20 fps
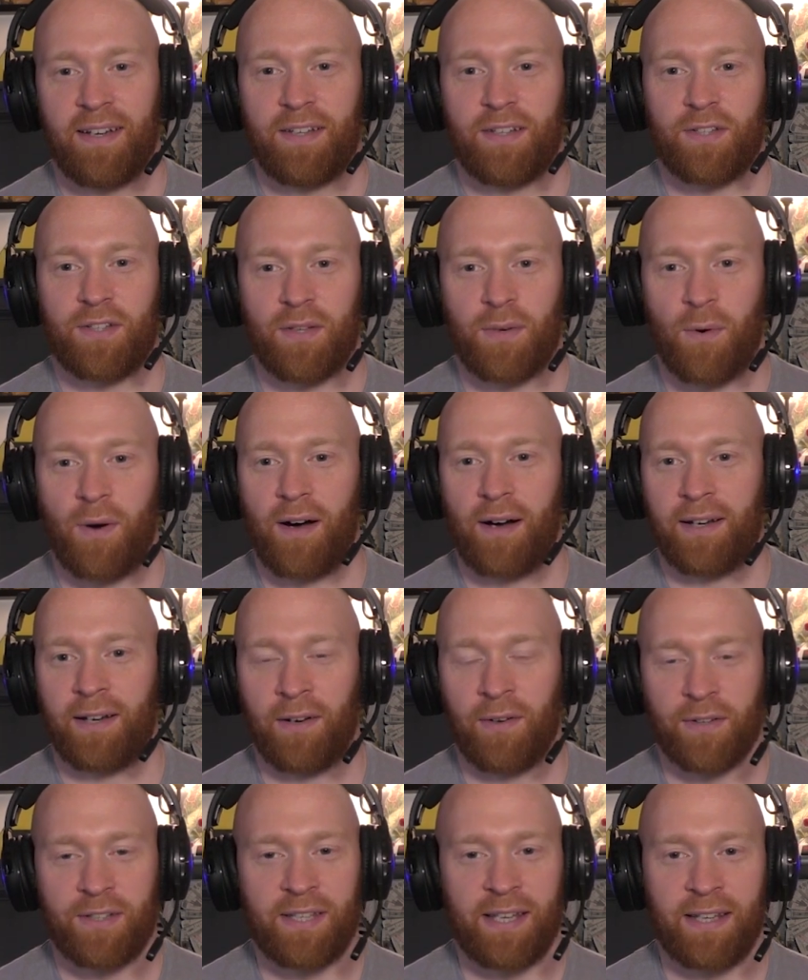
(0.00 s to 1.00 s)
So I'd
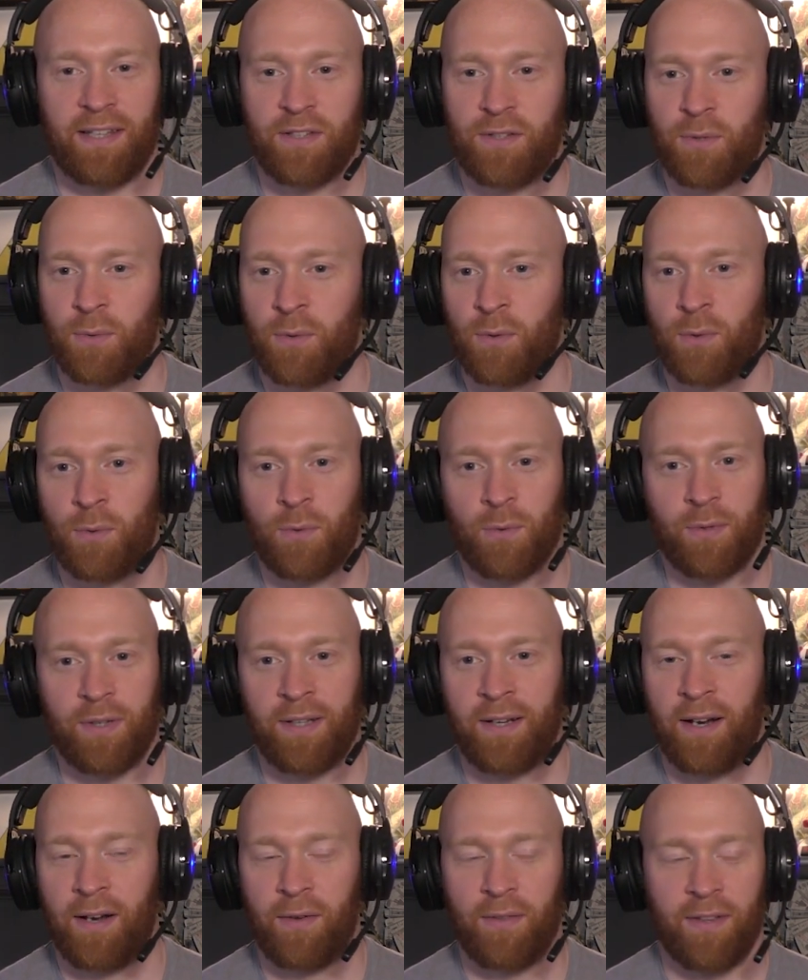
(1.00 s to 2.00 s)
looked into all,
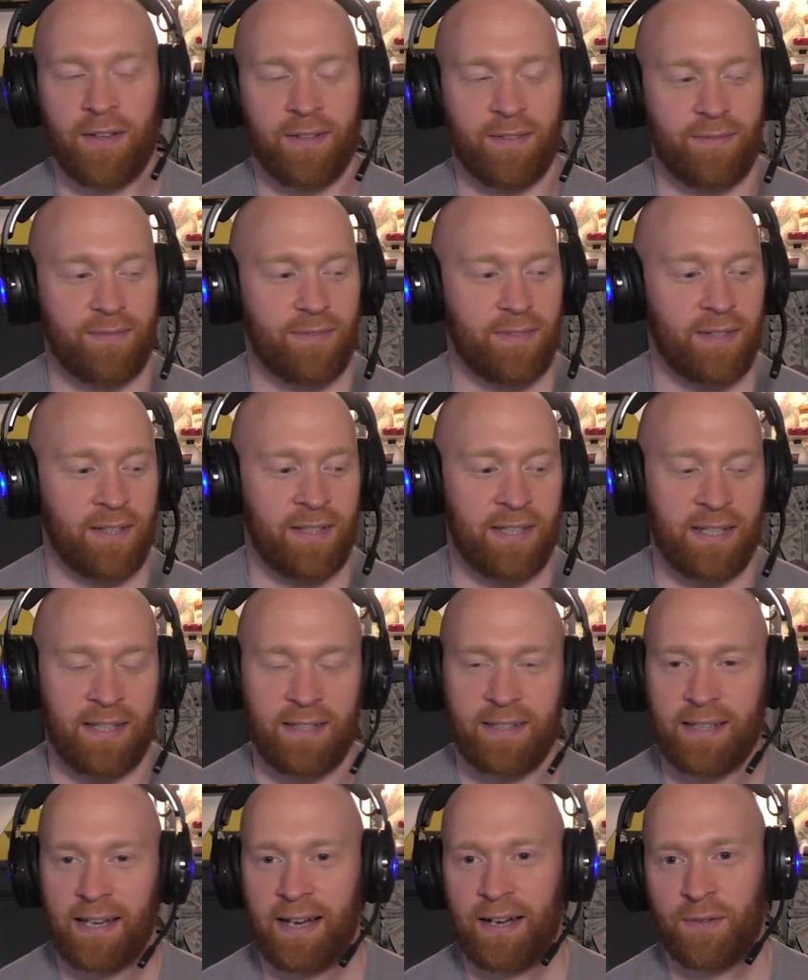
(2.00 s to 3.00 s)
you know, the
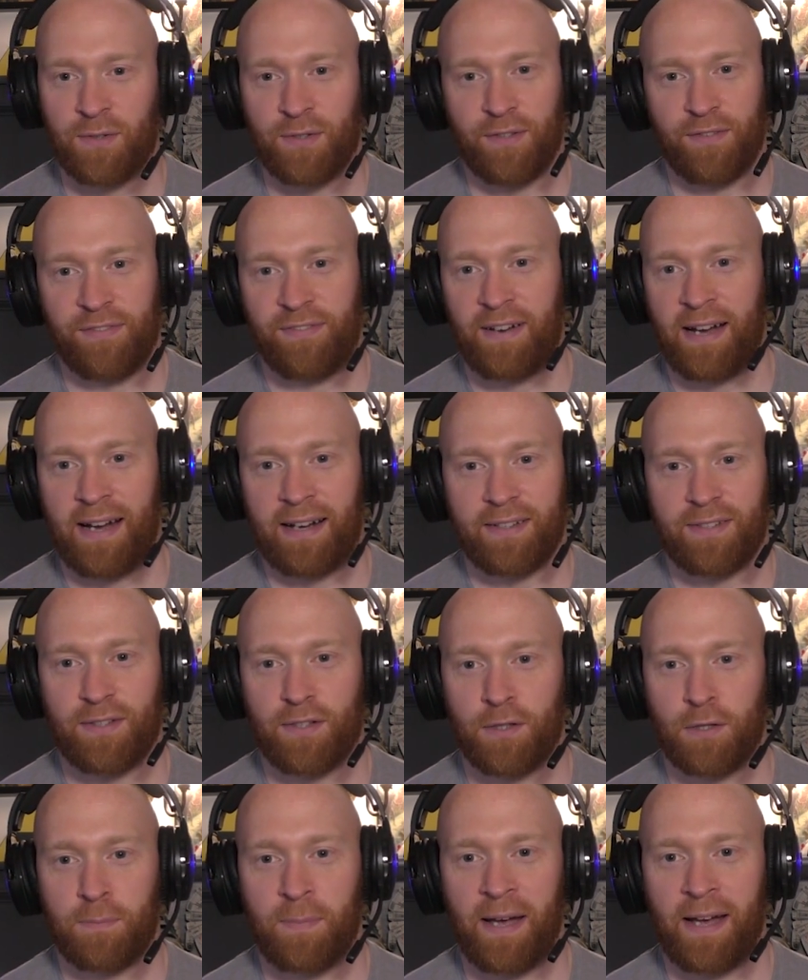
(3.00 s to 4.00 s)
details, the facts,
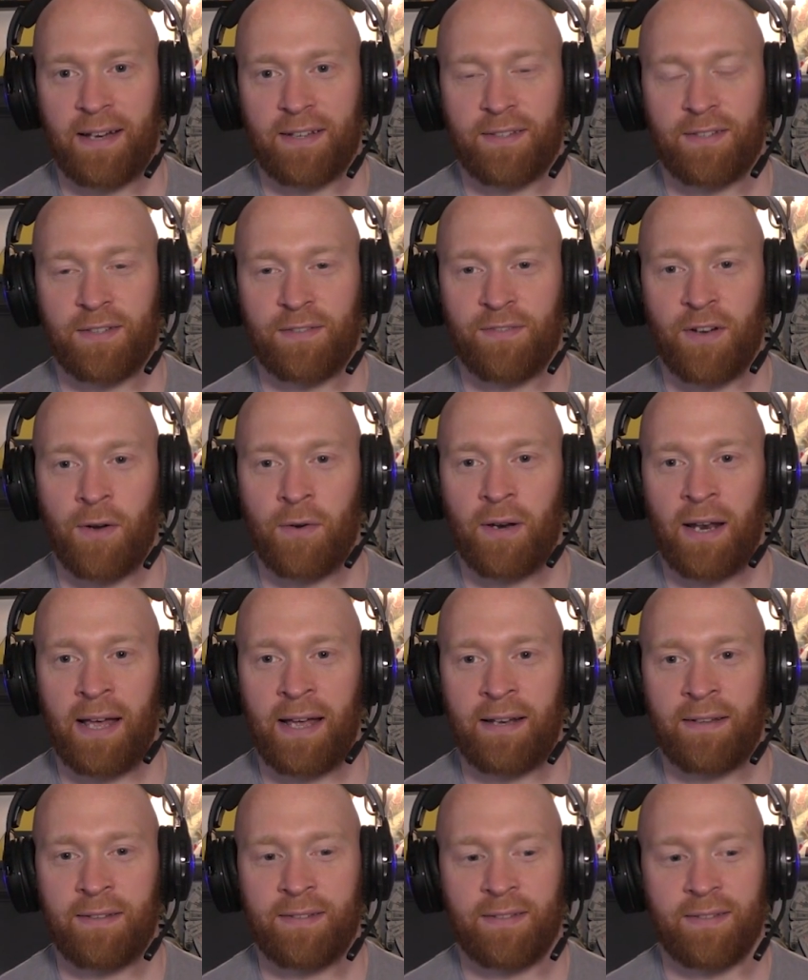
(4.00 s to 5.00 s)
the specs of
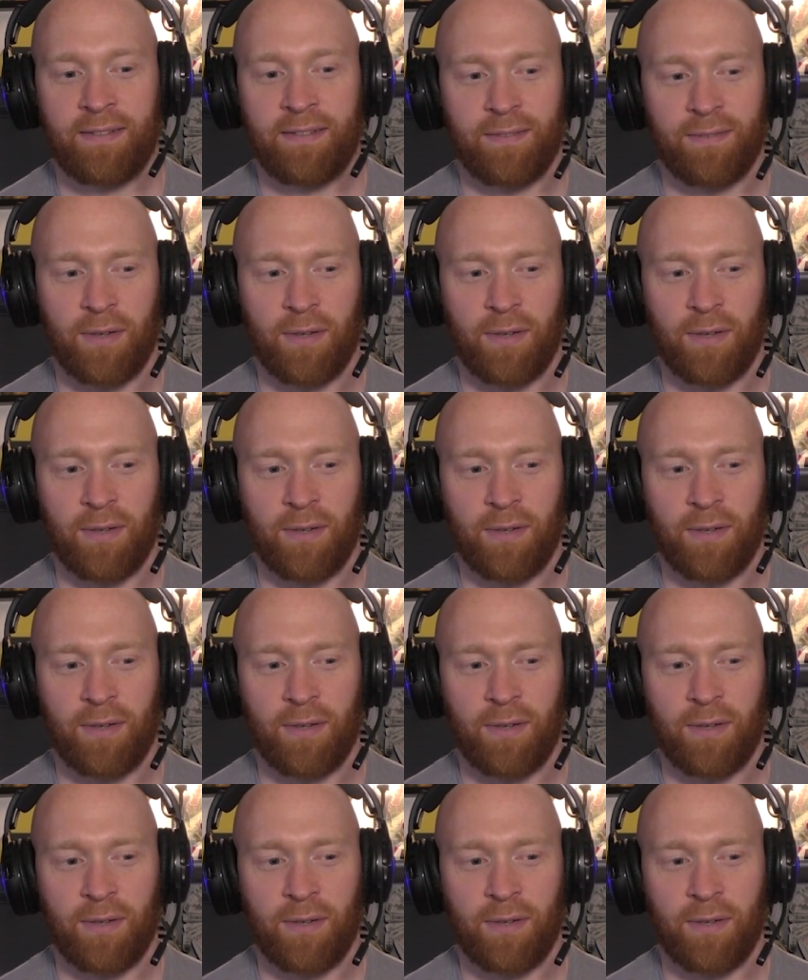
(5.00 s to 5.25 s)
OLEDs,